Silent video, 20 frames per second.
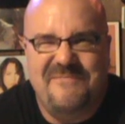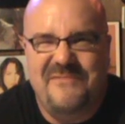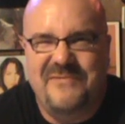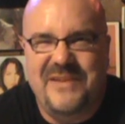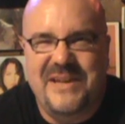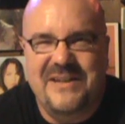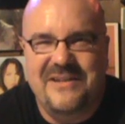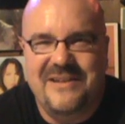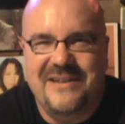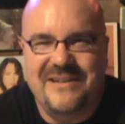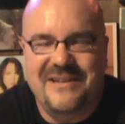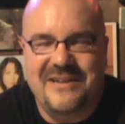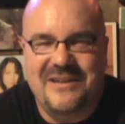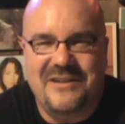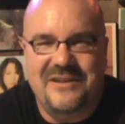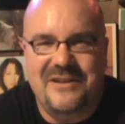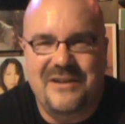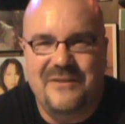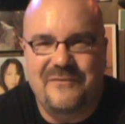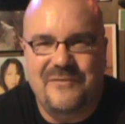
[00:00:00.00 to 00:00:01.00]
feeling that
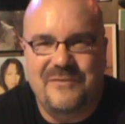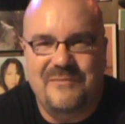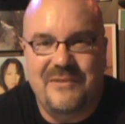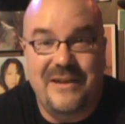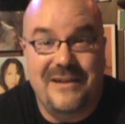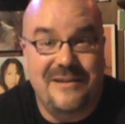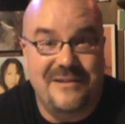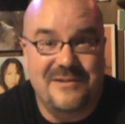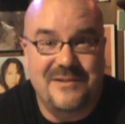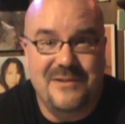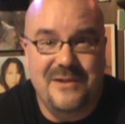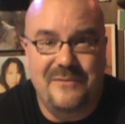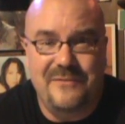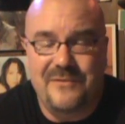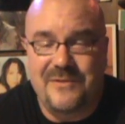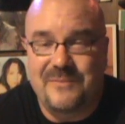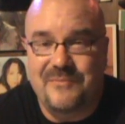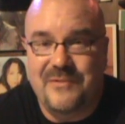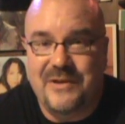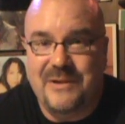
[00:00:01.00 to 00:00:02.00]
you get from like a snuff
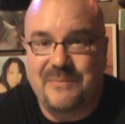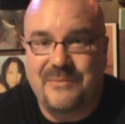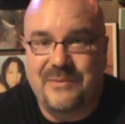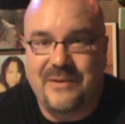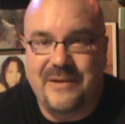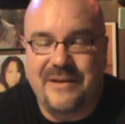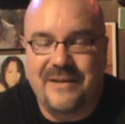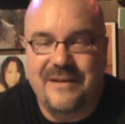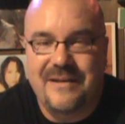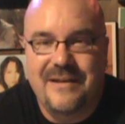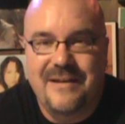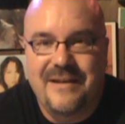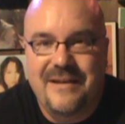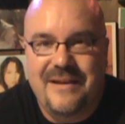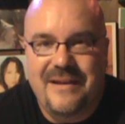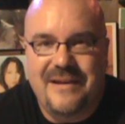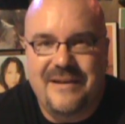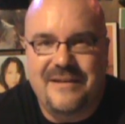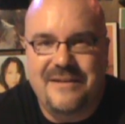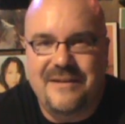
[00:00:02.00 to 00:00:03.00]
film type thing,
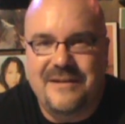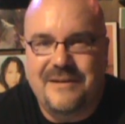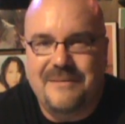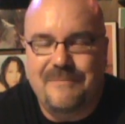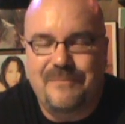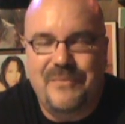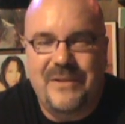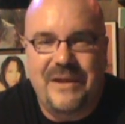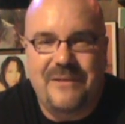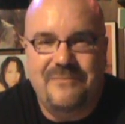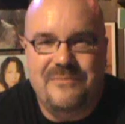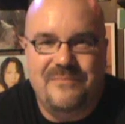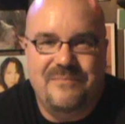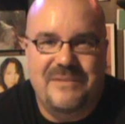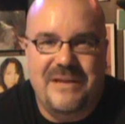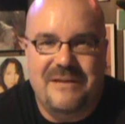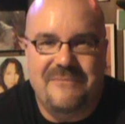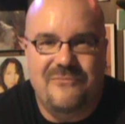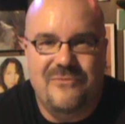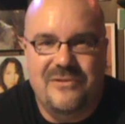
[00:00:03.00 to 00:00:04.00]
and
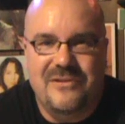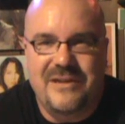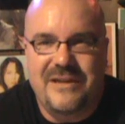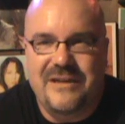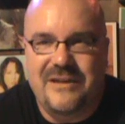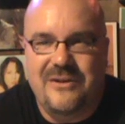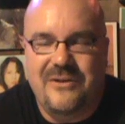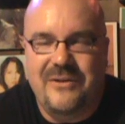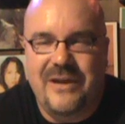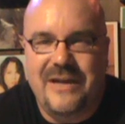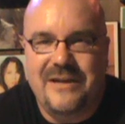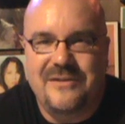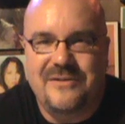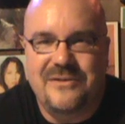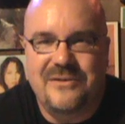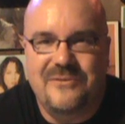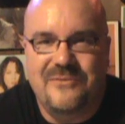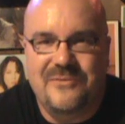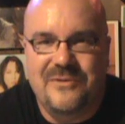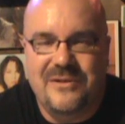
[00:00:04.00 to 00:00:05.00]
that really added
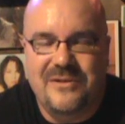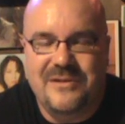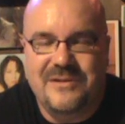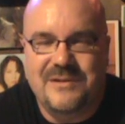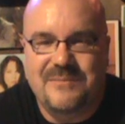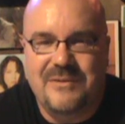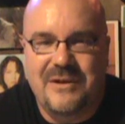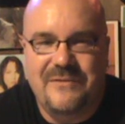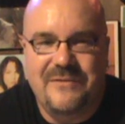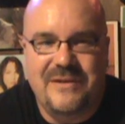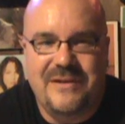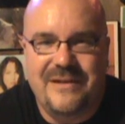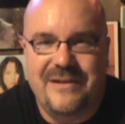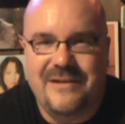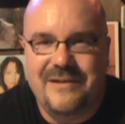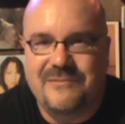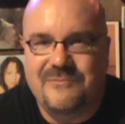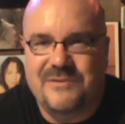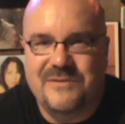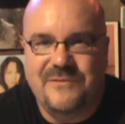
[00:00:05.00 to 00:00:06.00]
to the realism of it.
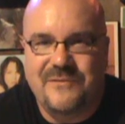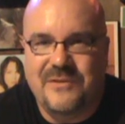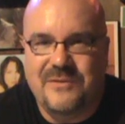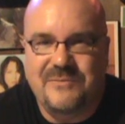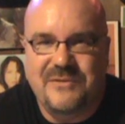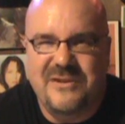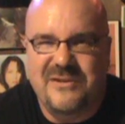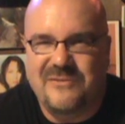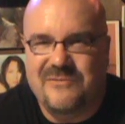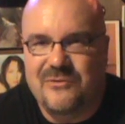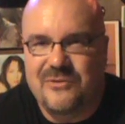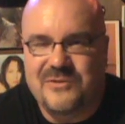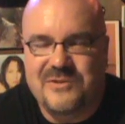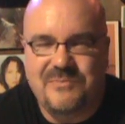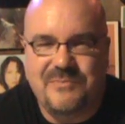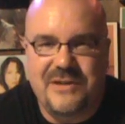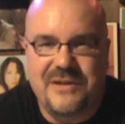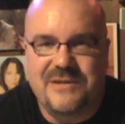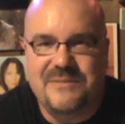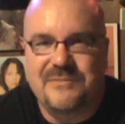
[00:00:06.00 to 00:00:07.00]
And it was filmed in a
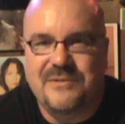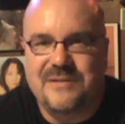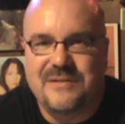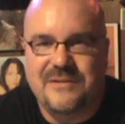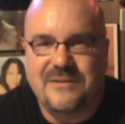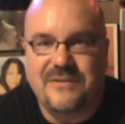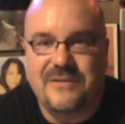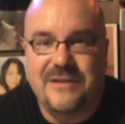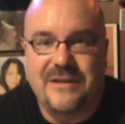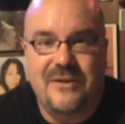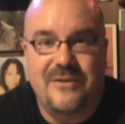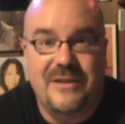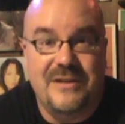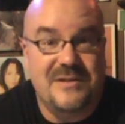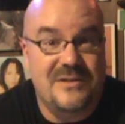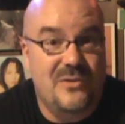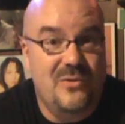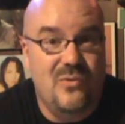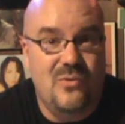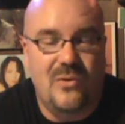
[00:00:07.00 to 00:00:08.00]
gross basement, so
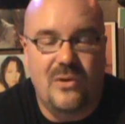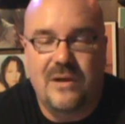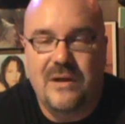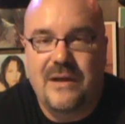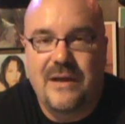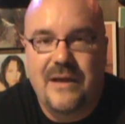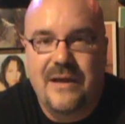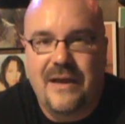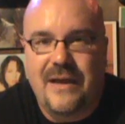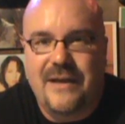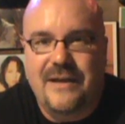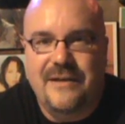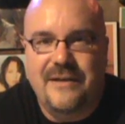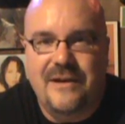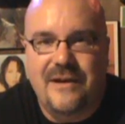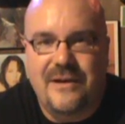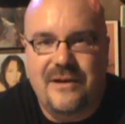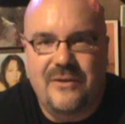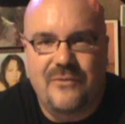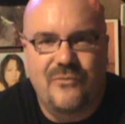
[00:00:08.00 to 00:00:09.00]
that's cool, and
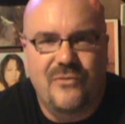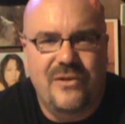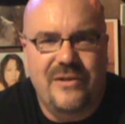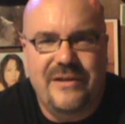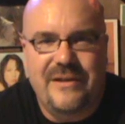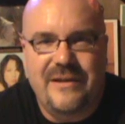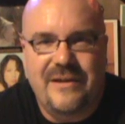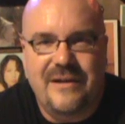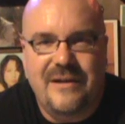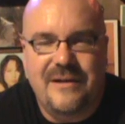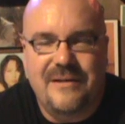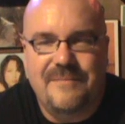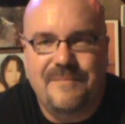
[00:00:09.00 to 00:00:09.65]
it really